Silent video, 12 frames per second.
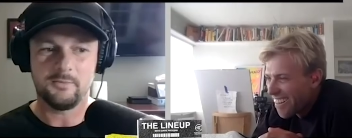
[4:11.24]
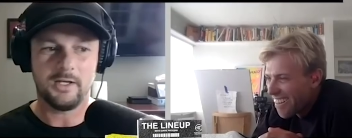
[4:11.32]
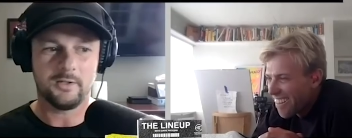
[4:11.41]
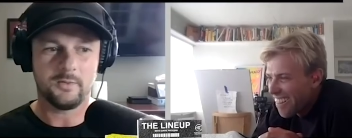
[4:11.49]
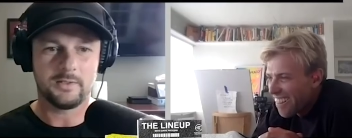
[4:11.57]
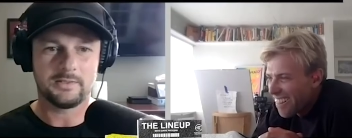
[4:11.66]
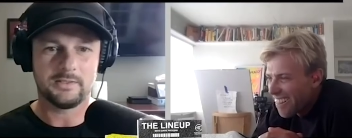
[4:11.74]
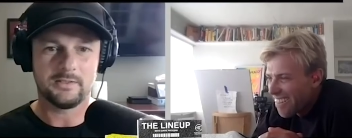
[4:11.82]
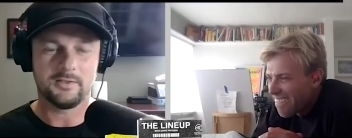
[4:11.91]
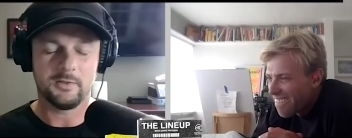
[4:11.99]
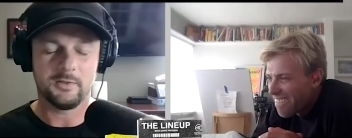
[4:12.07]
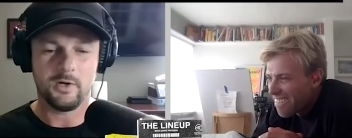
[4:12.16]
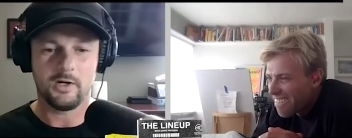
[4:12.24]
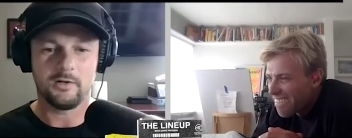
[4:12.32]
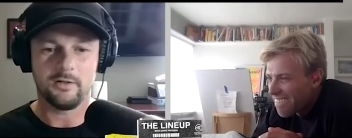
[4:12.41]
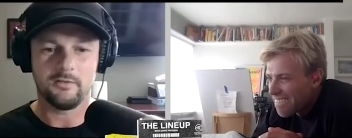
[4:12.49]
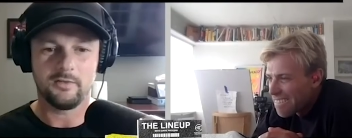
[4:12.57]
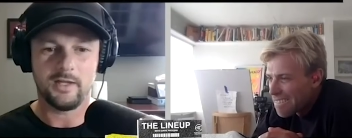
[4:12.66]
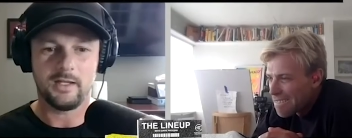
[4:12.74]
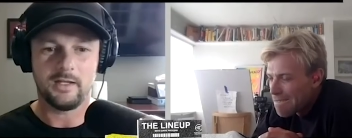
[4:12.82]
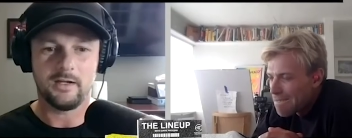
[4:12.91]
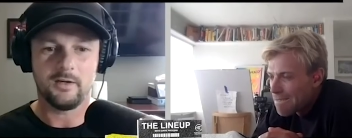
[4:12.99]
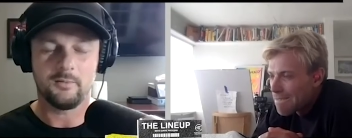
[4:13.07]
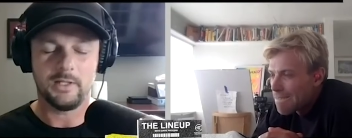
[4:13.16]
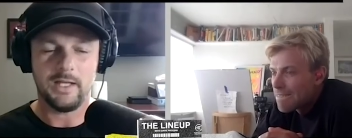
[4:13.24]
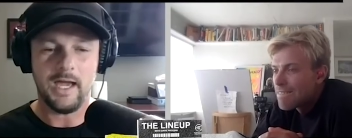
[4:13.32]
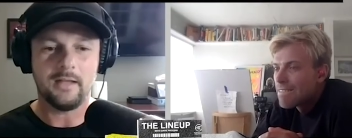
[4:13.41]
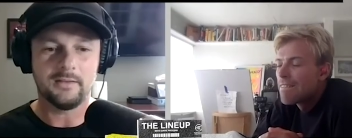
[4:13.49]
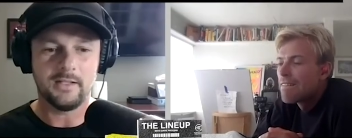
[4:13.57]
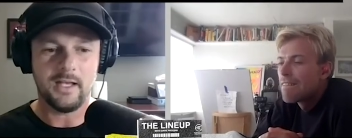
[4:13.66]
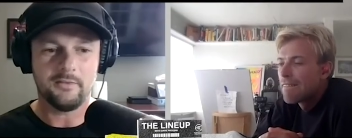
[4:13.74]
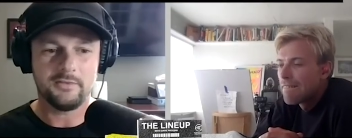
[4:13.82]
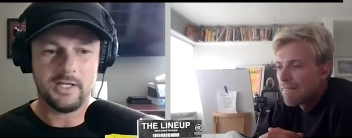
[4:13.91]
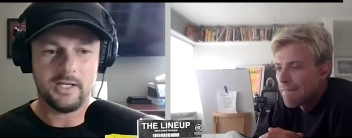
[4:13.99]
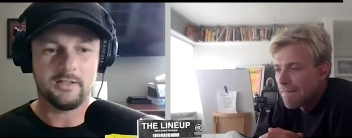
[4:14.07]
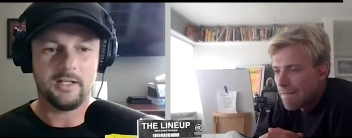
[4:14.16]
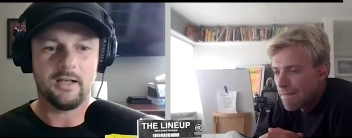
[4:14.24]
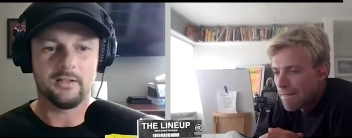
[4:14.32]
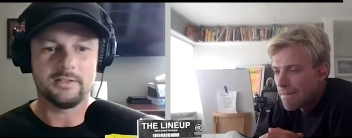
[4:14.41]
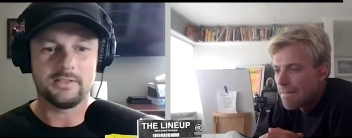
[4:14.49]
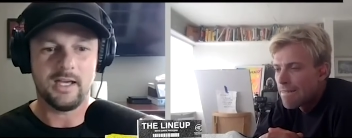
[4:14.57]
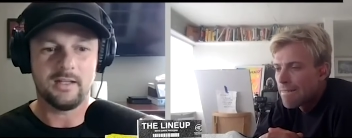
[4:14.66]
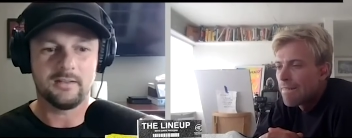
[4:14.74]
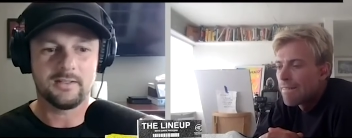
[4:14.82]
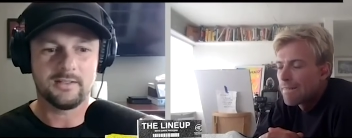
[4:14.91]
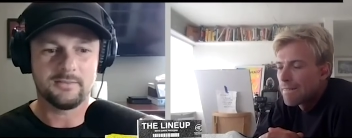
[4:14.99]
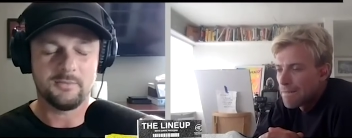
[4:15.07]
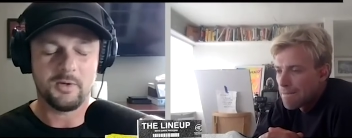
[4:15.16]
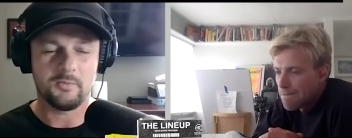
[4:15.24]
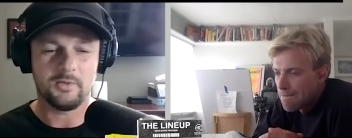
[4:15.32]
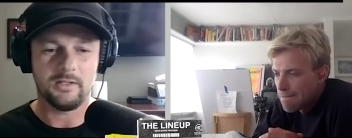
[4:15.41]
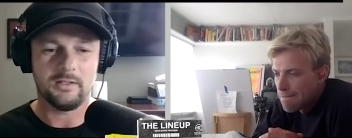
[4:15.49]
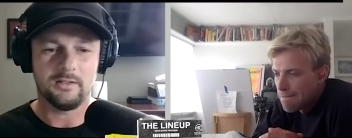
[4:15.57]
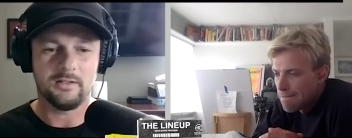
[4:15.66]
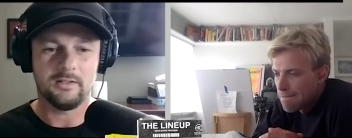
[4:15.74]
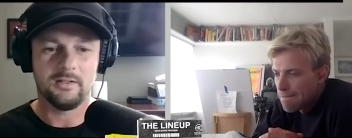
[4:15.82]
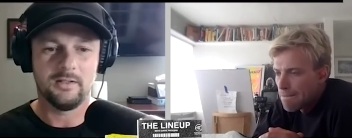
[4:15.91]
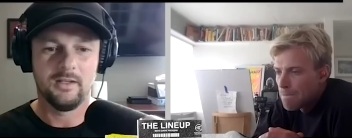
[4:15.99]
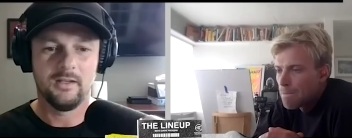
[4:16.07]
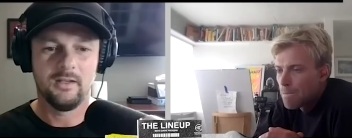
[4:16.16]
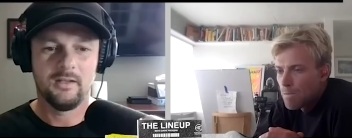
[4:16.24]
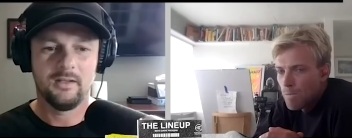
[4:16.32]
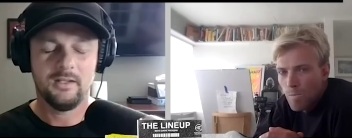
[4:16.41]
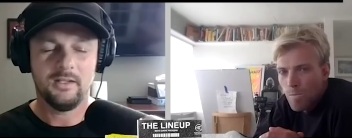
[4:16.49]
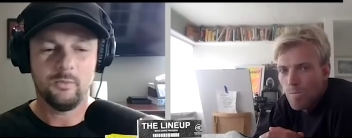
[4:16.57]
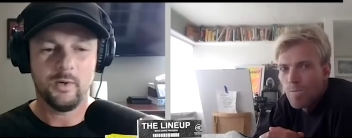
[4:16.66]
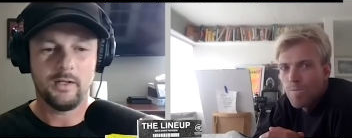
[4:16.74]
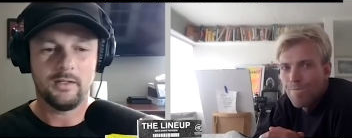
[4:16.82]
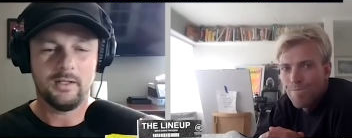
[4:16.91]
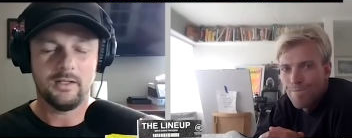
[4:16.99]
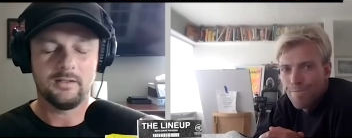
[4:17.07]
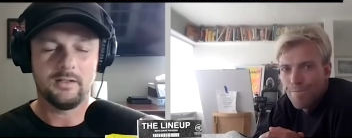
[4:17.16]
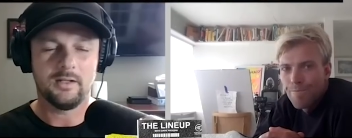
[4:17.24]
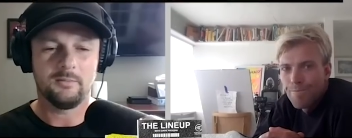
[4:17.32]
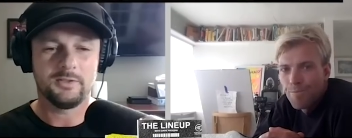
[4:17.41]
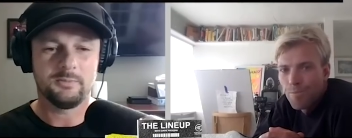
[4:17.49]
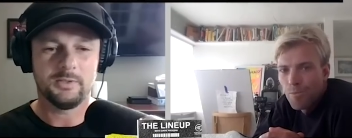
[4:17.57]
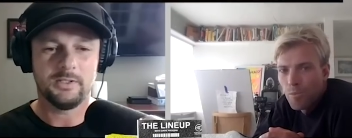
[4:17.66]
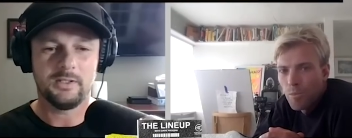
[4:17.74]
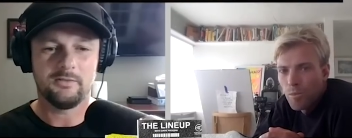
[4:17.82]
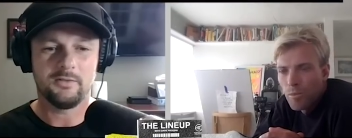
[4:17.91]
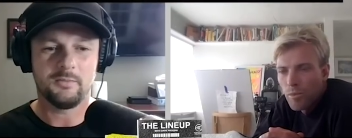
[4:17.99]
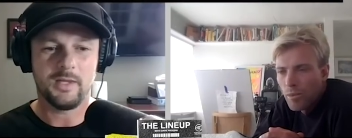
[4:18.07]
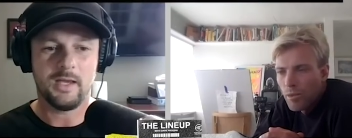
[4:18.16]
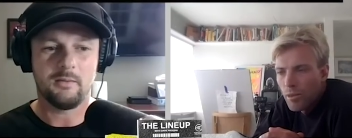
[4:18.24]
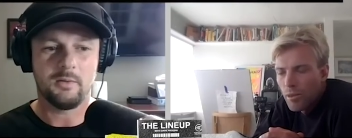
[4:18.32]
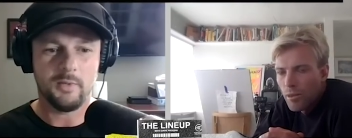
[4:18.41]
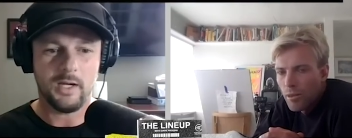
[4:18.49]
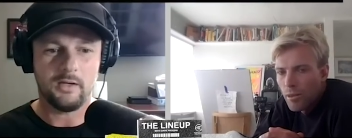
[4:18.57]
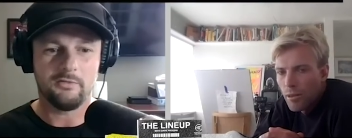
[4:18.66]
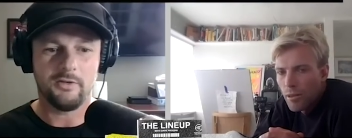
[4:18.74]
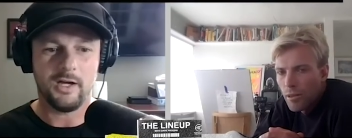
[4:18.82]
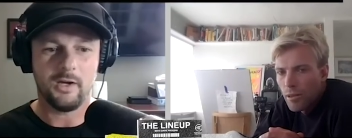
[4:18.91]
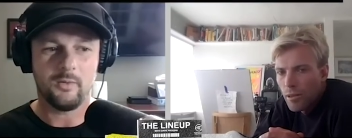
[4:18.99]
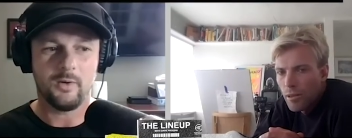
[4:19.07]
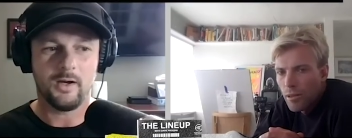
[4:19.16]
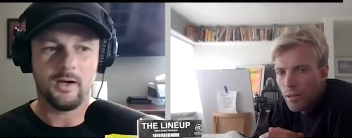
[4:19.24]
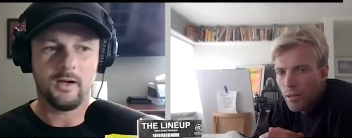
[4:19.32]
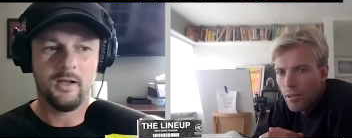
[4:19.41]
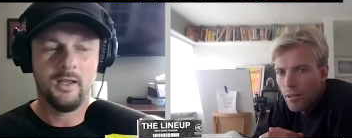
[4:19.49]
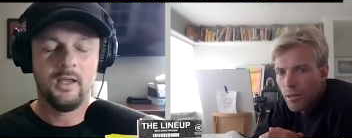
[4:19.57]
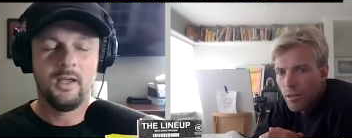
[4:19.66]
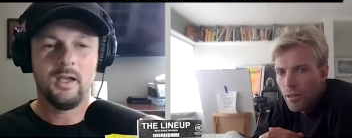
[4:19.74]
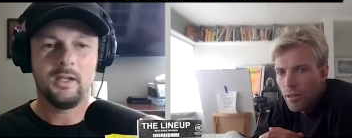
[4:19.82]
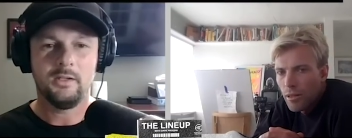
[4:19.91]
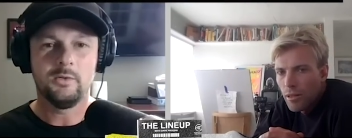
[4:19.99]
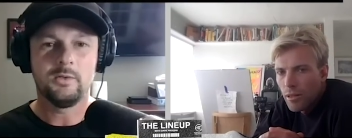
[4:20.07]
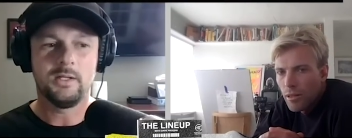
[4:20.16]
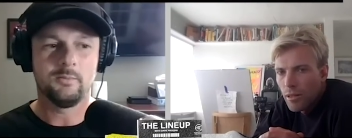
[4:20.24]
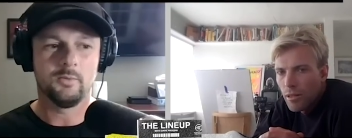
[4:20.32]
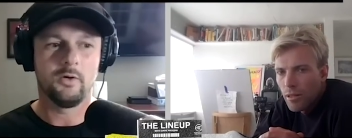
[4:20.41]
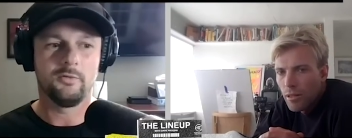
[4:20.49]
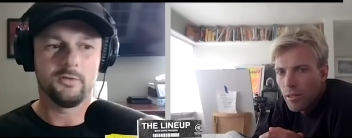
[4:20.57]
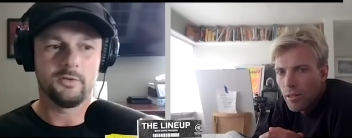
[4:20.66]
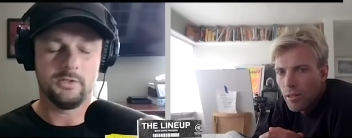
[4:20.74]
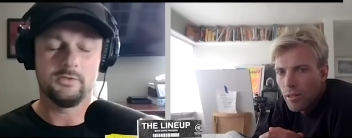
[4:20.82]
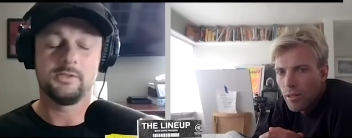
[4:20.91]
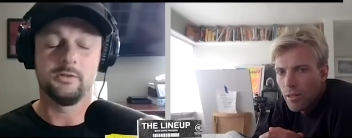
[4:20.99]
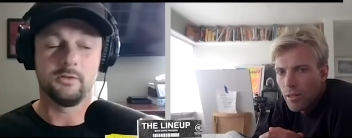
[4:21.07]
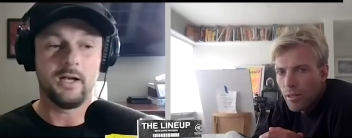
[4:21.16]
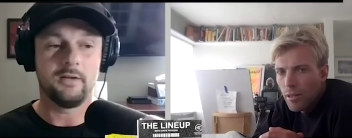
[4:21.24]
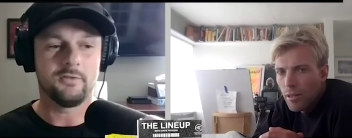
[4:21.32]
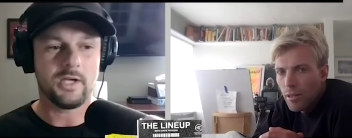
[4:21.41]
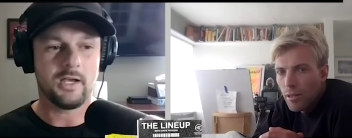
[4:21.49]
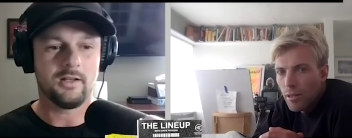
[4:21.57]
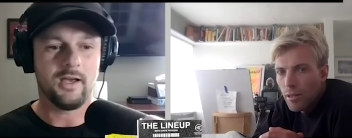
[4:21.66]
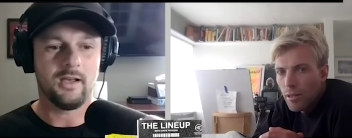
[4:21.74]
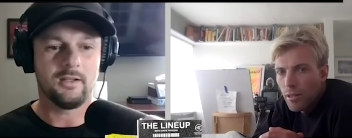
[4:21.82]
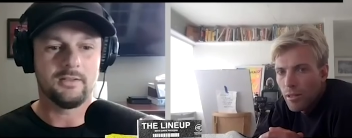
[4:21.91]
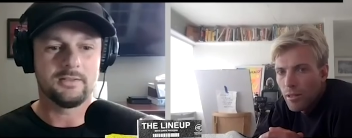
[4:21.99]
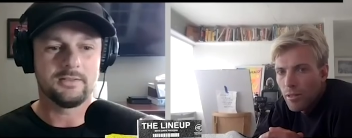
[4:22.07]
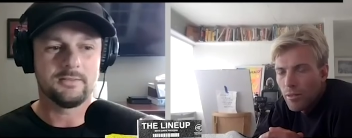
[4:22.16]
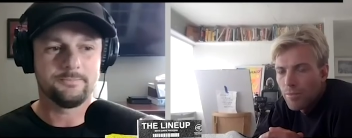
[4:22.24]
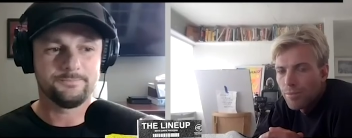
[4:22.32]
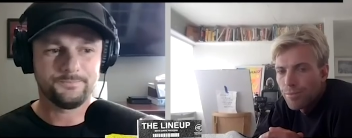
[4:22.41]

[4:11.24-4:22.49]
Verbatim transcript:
Speaker 1: said goodbye to Quicksilver at Margaret River that year, but he hadn't left Channel Islands yet. Because remember, he ended up splitting from them and buying Firewire. And you and him you still ride for Channel Islands.